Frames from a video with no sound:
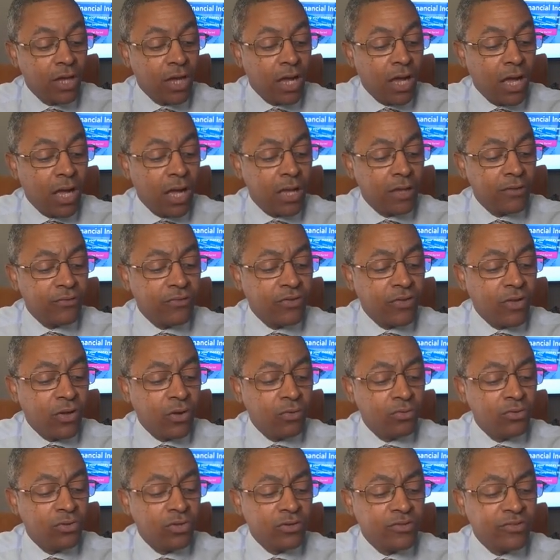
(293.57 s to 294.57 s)
Uh,
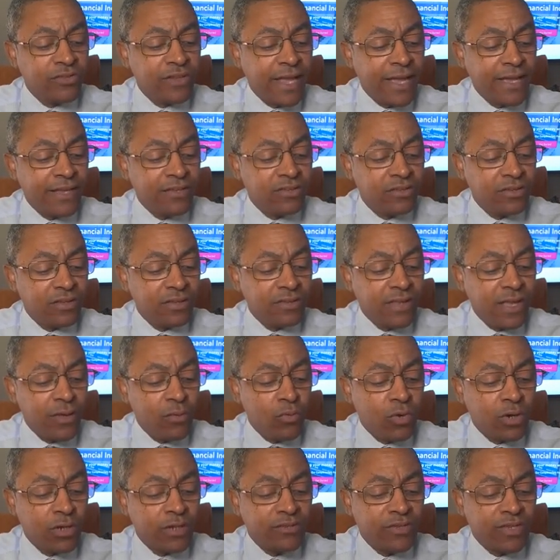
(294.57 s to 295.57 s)
so looks like they
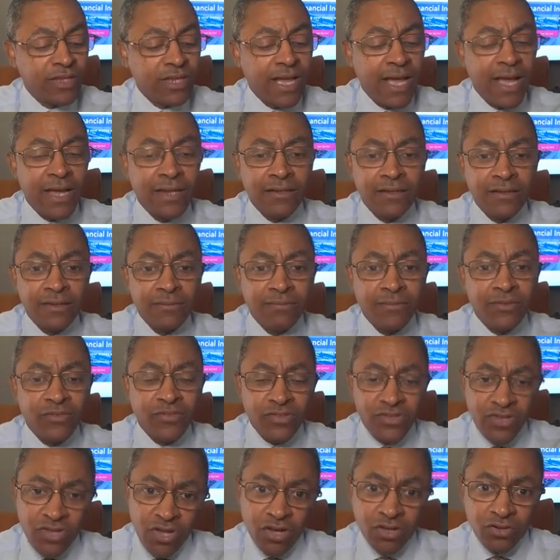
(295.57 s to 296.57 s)
wanted to kind of
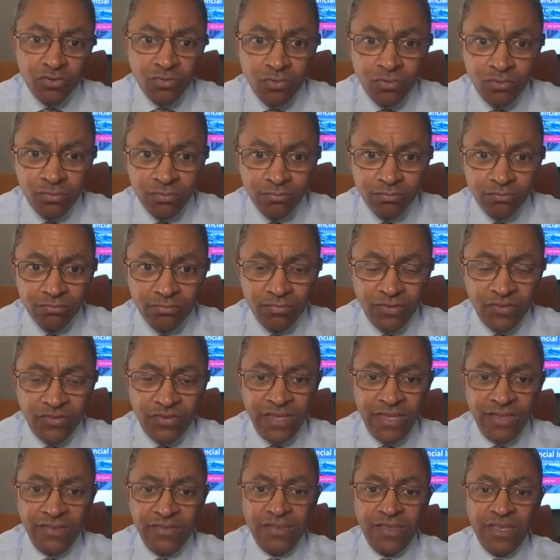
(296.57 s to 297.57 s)
scuttle
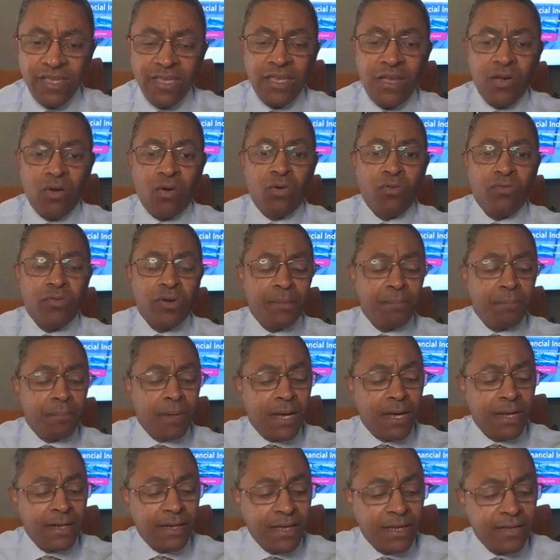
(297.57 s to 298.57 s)
CZ over at
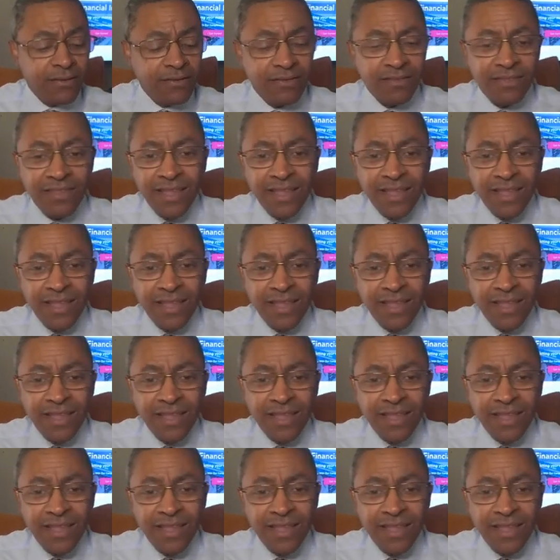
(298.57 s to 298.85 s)
Binance,